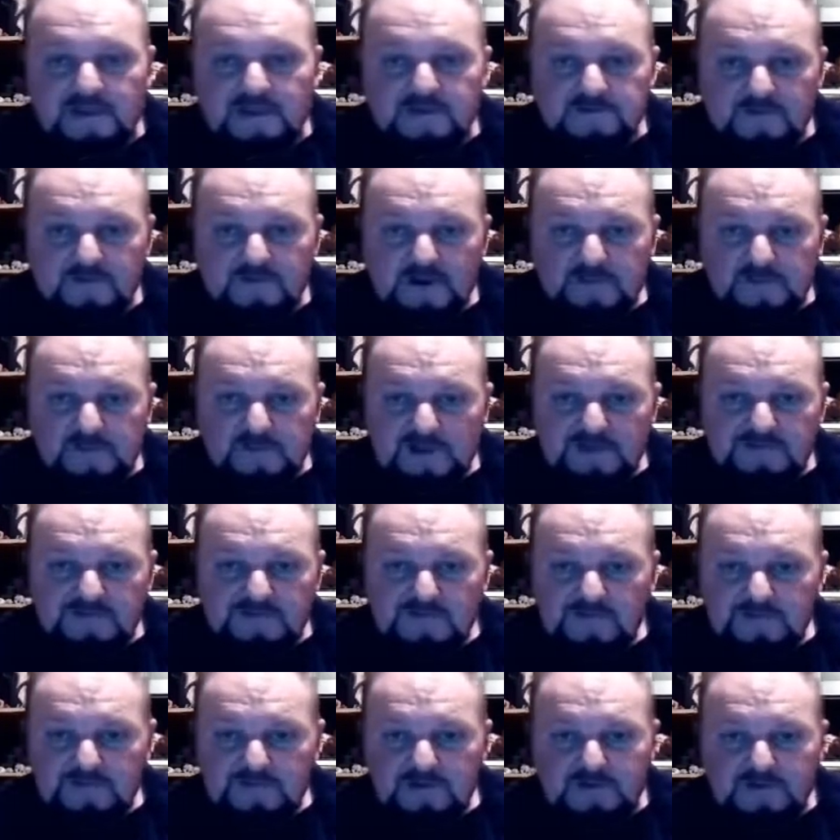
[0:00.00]
now to find
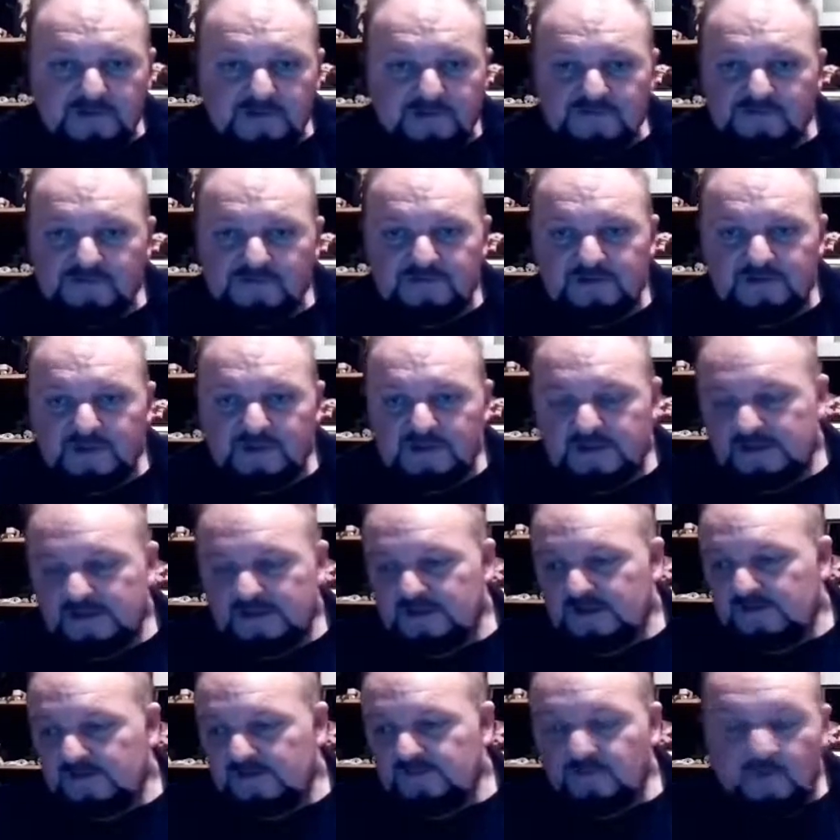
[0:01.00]
places, because
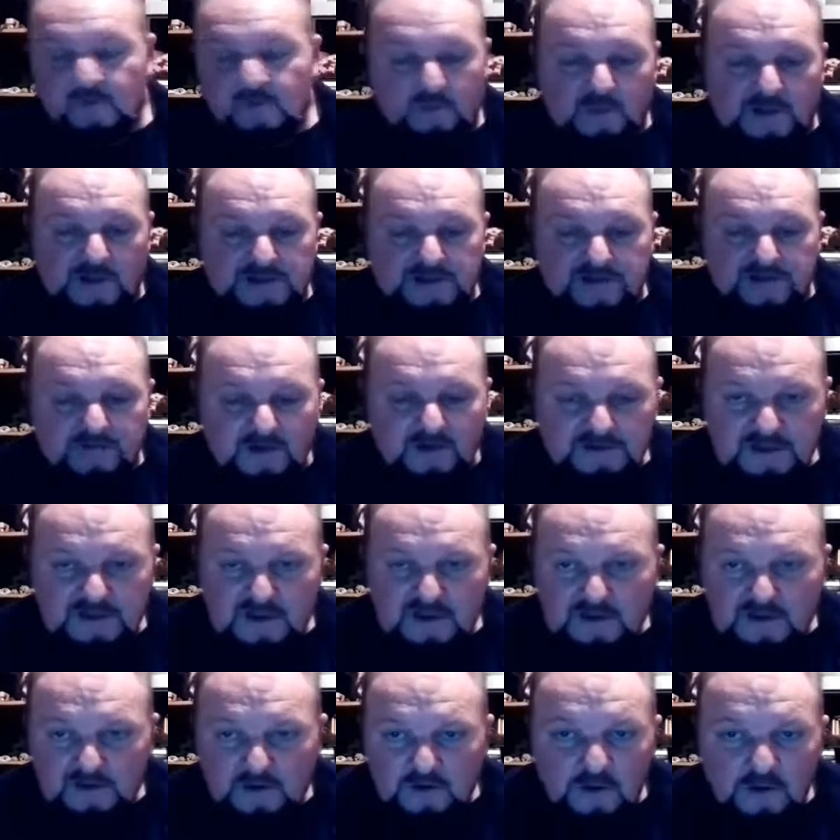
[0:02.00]
you've got
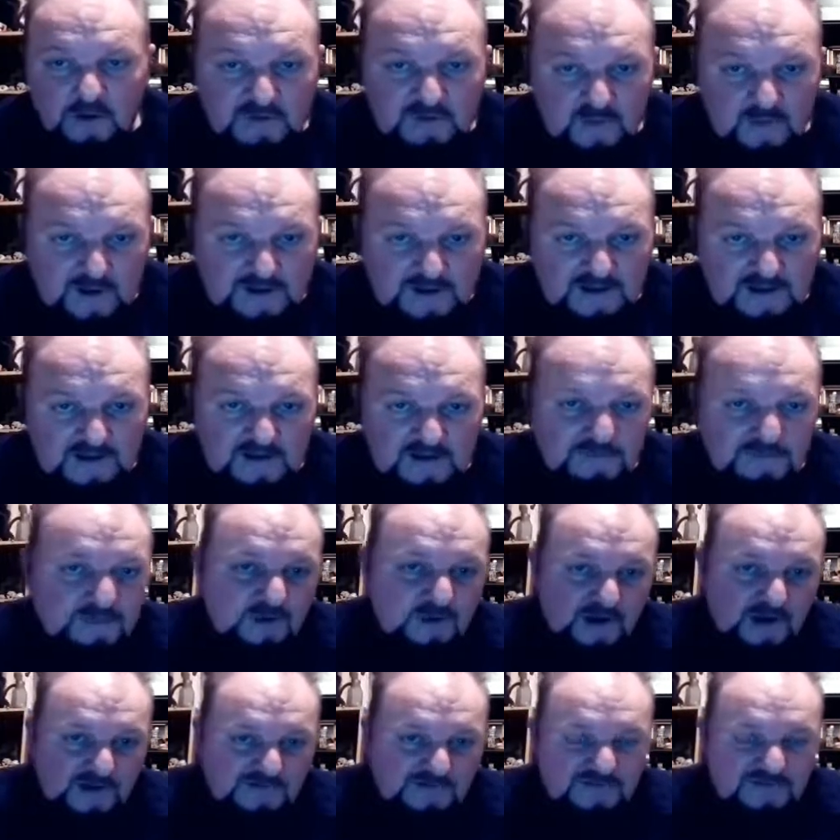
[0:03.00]
earthquake
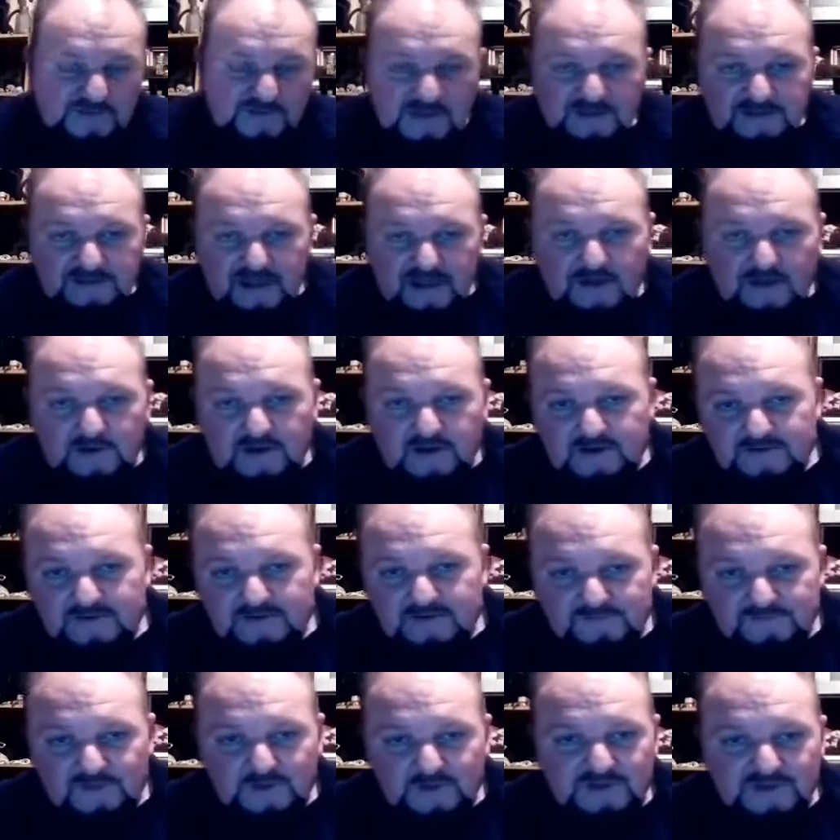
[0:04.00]
compliance thing now where
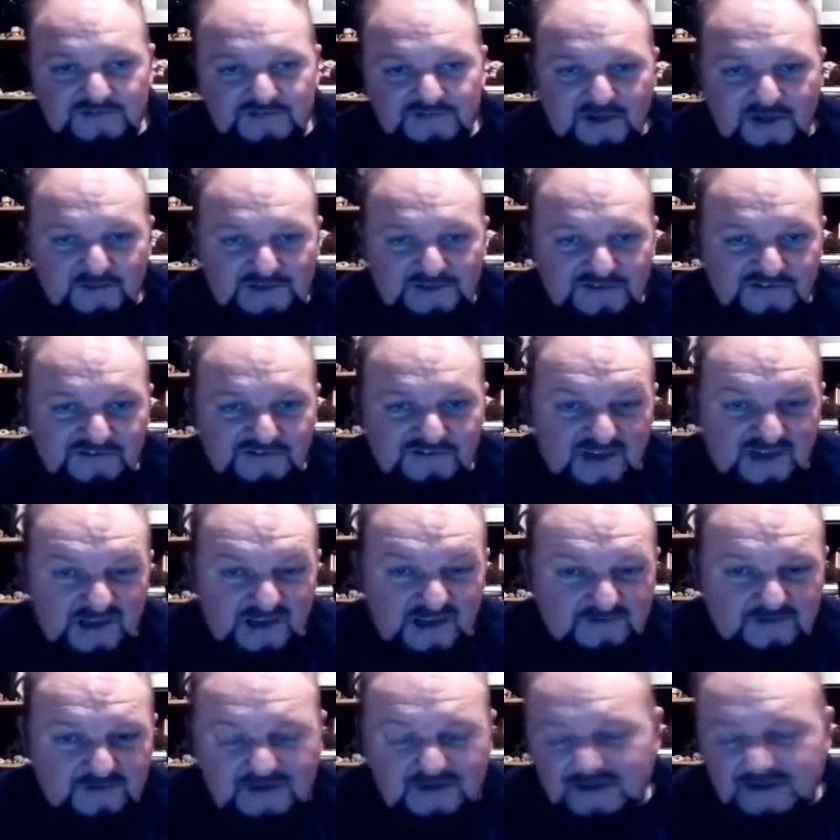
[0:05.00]
buildings aren't really
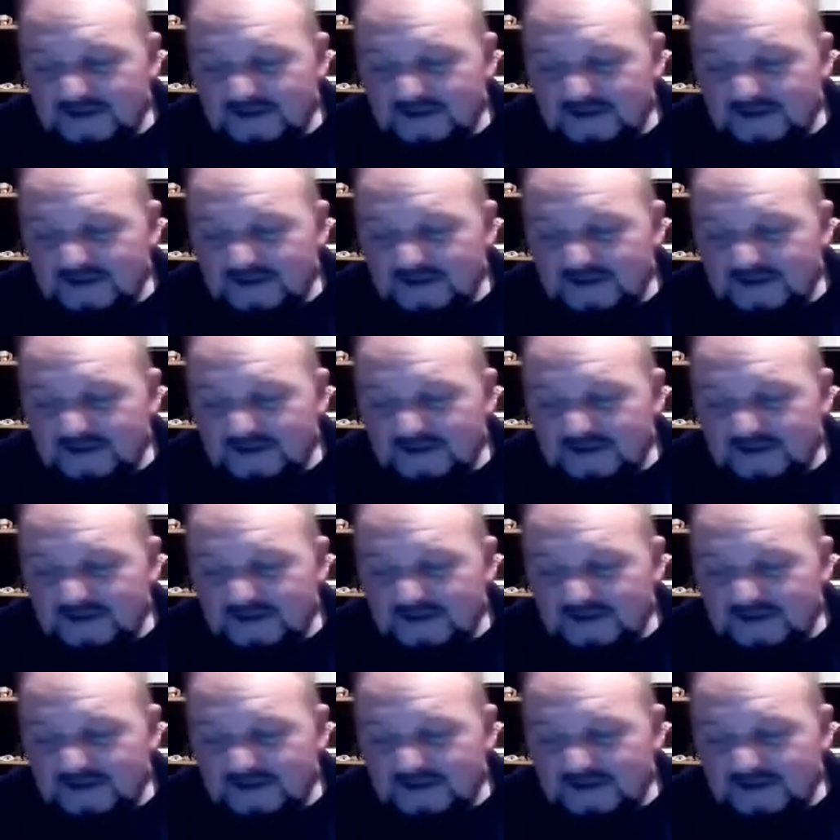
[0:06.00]
safe,